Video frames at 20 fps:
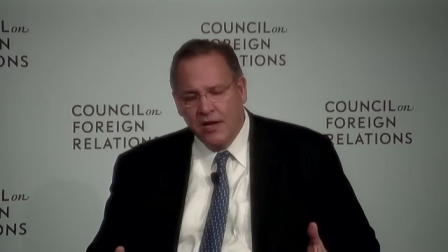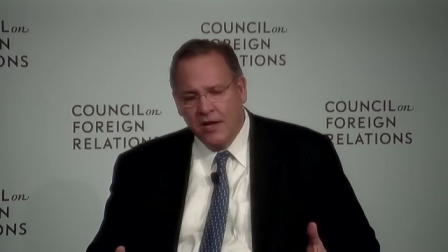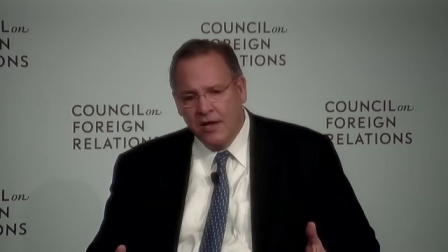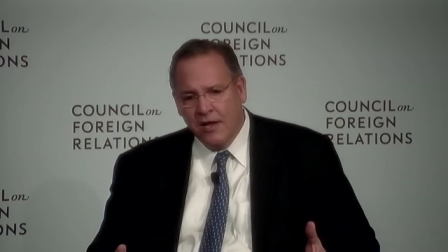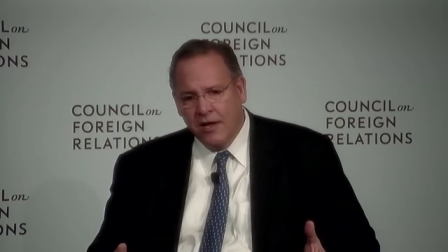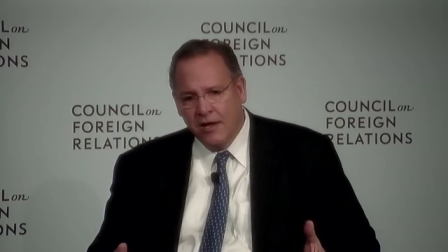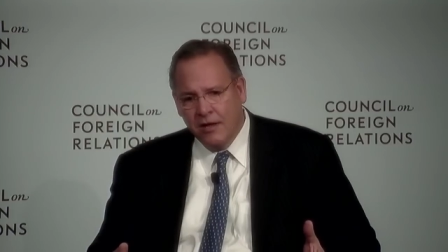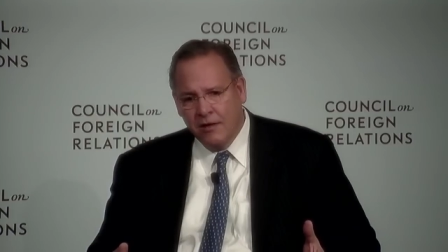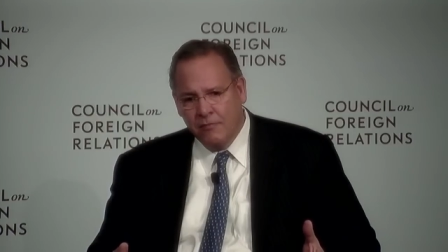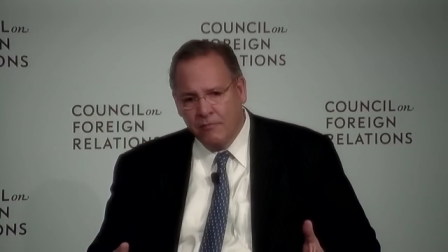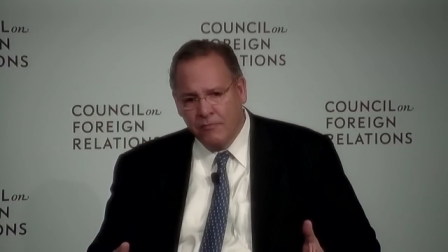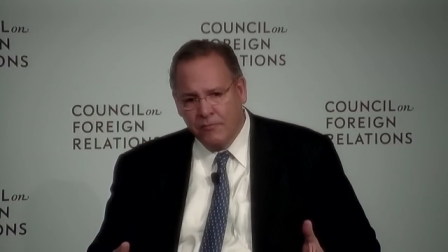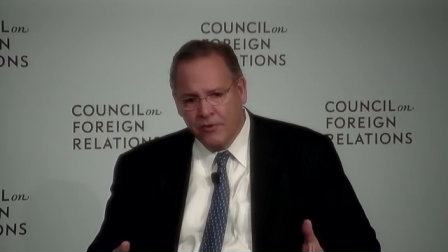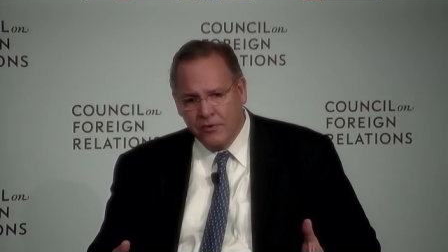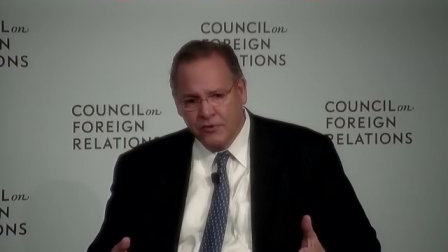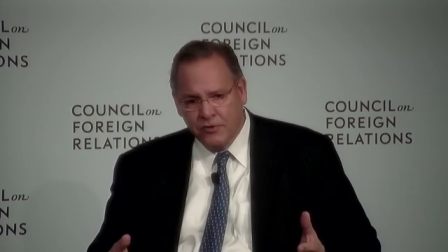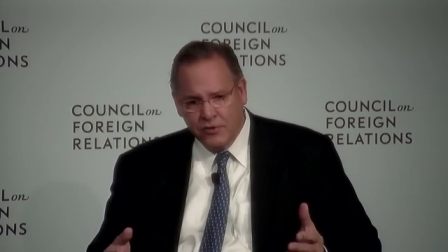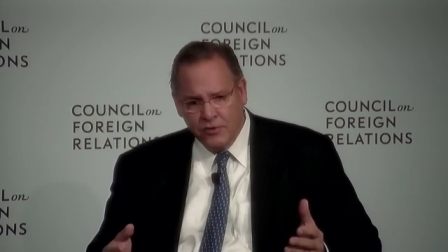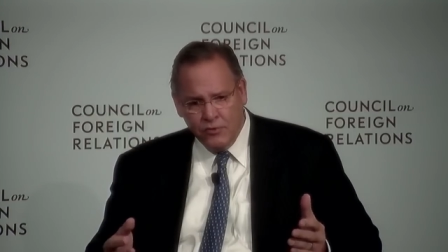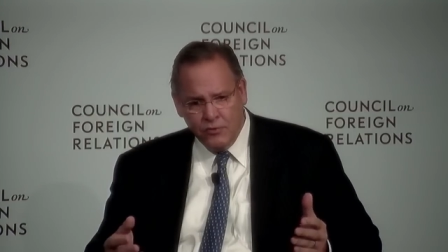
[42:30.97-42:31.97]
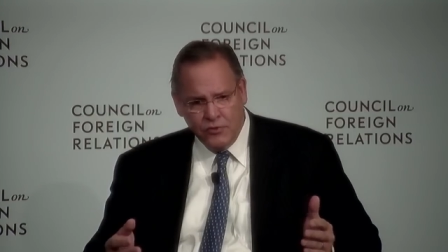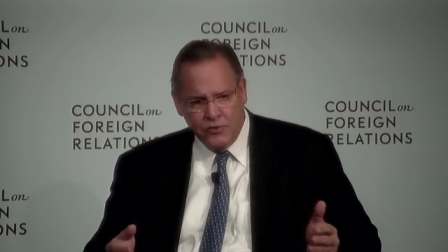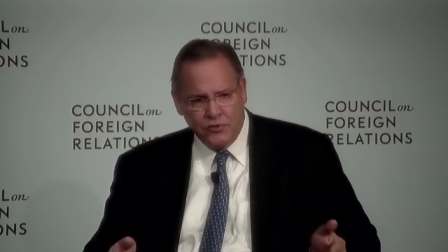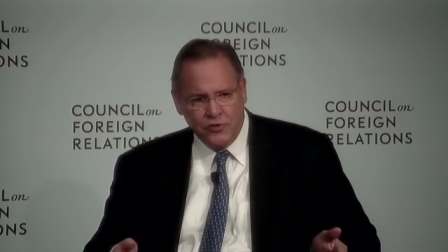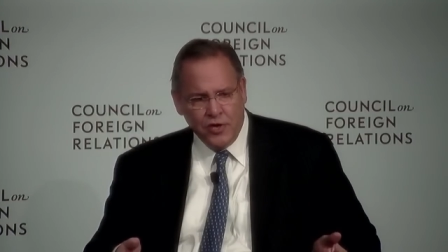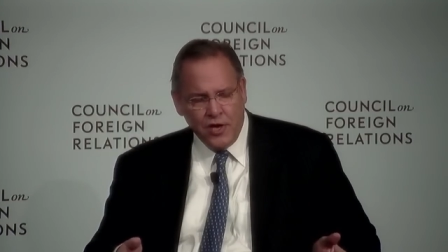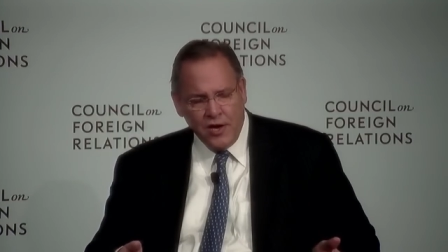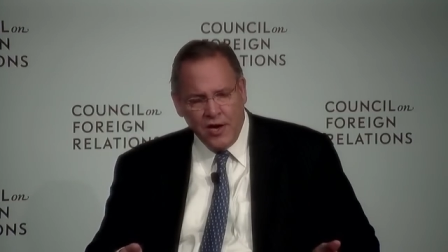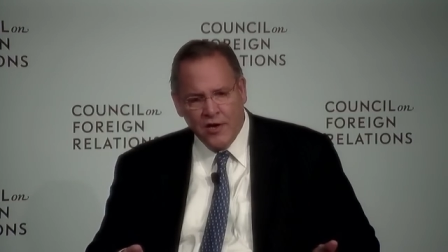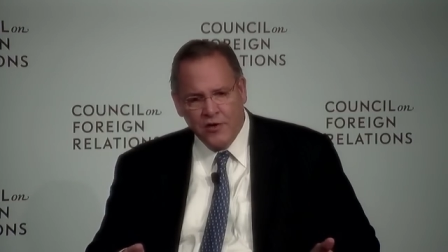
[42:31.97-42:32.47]
Um, the newest
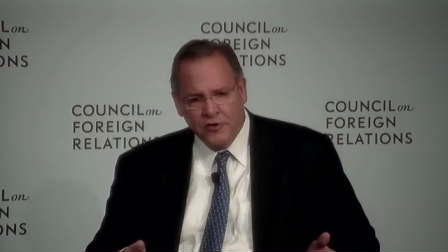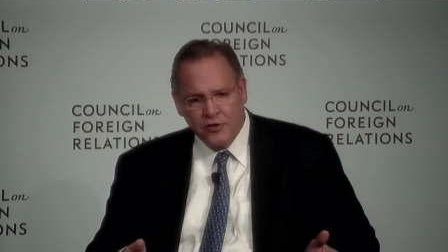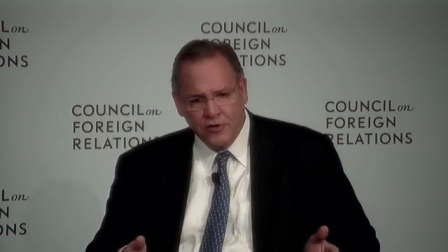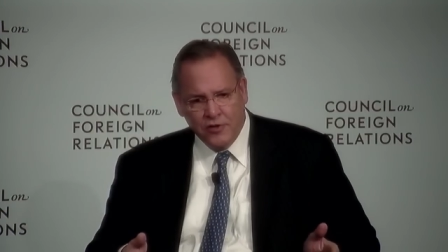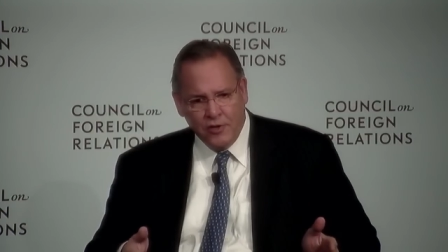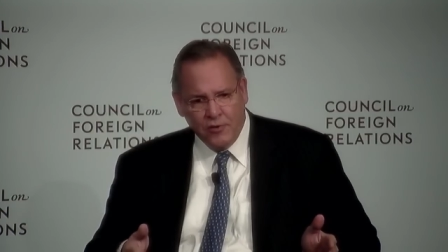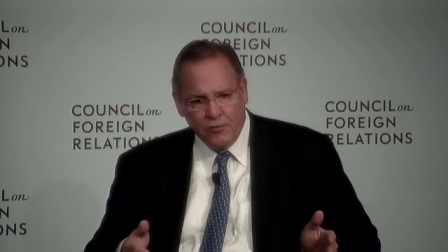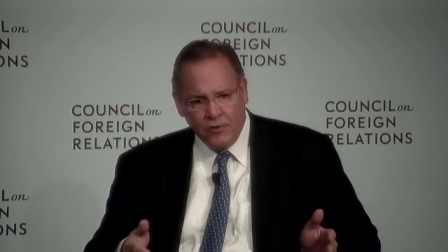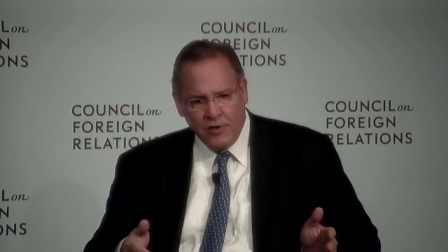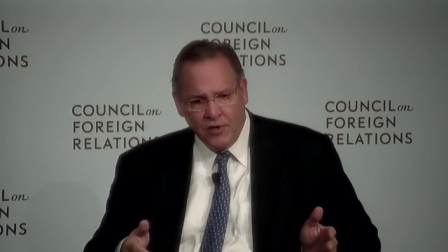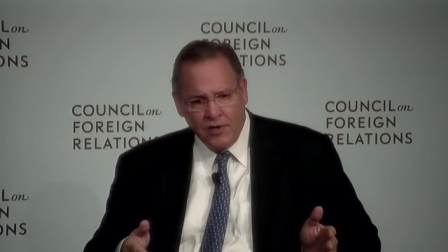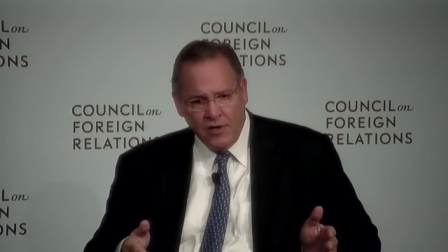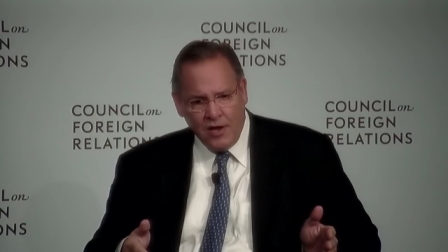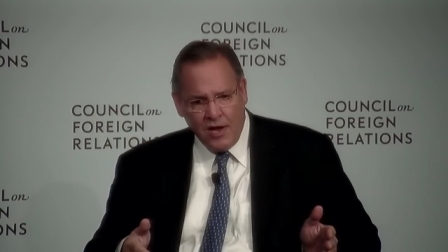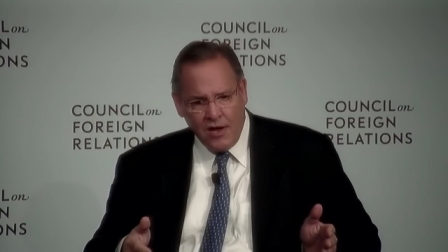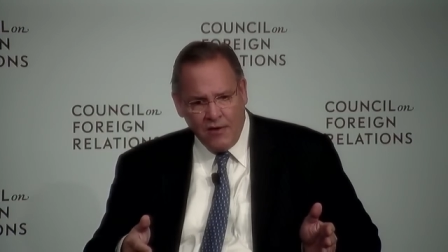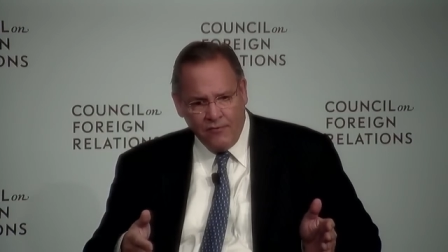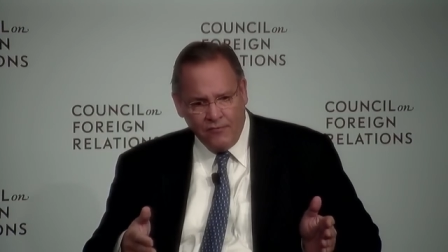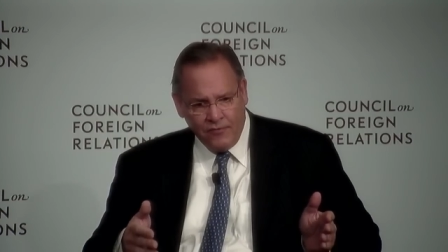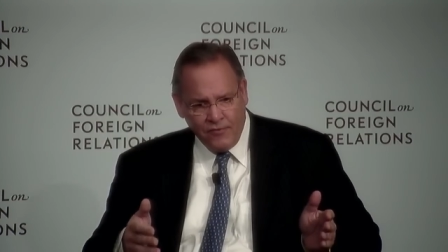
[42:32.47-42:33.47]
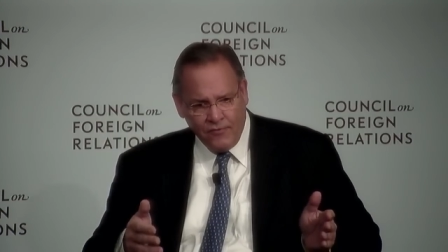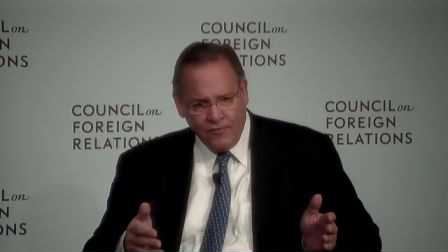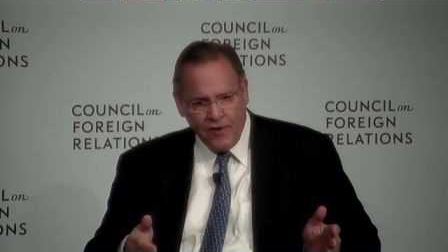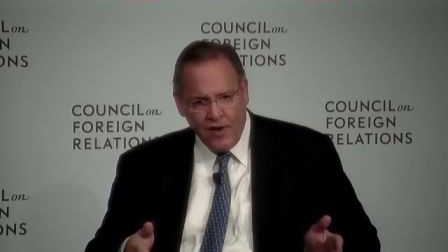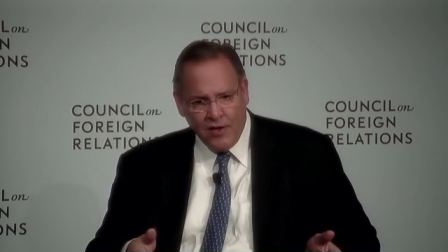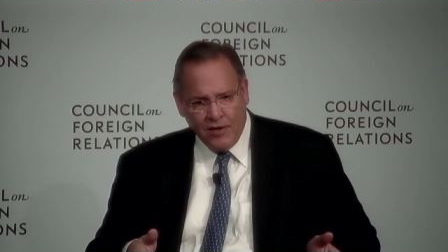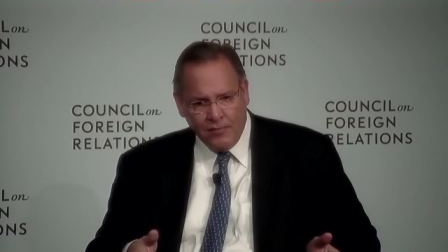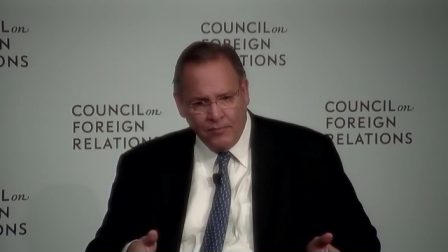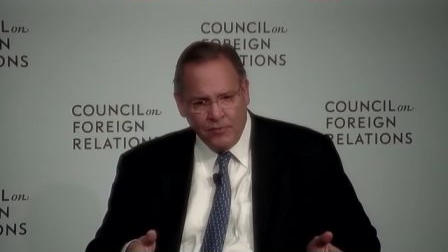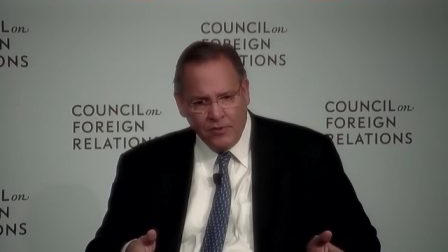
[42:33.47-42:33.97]
jet engine that we have
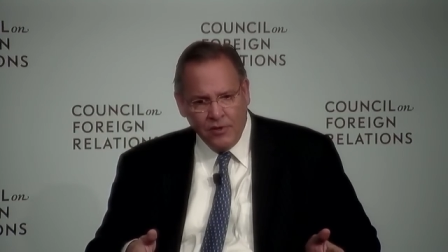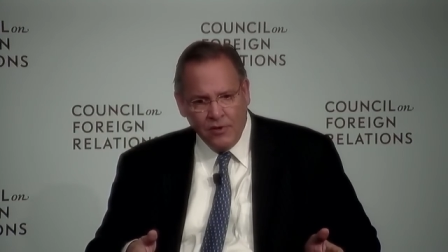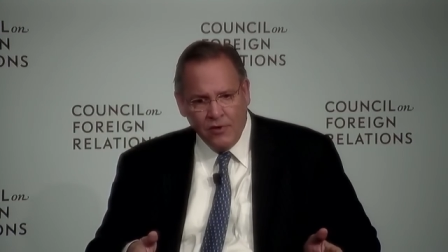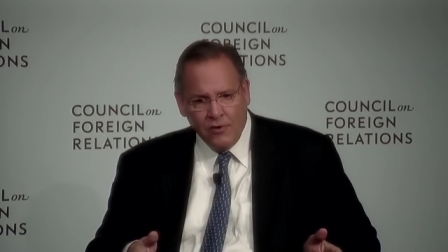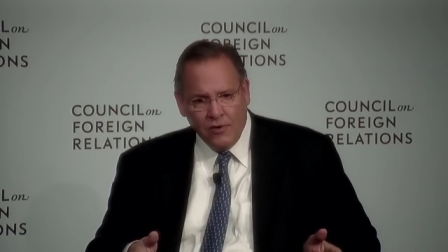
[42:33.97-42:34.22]
developed